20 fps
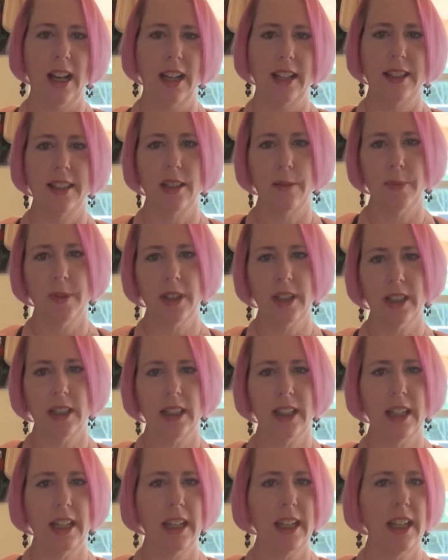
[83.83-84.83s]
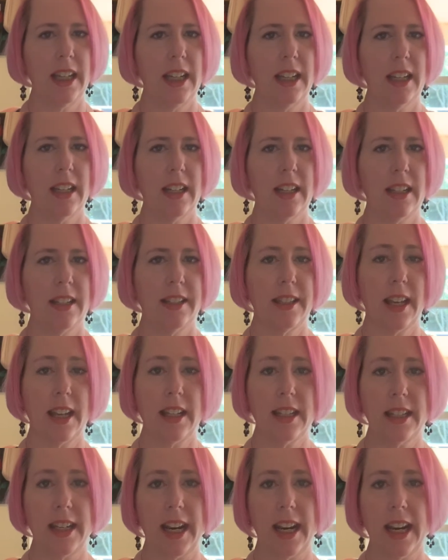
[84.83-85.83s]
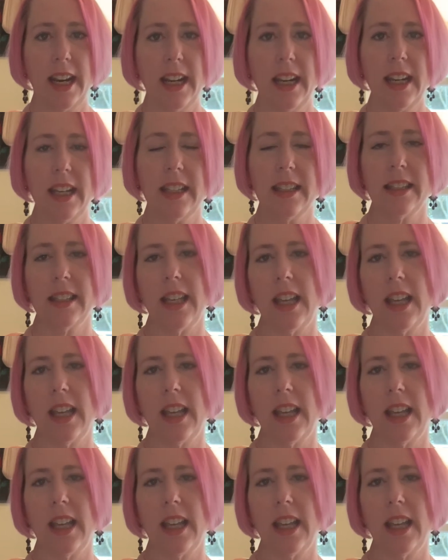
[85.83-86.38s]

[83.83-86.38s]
Typically 10 days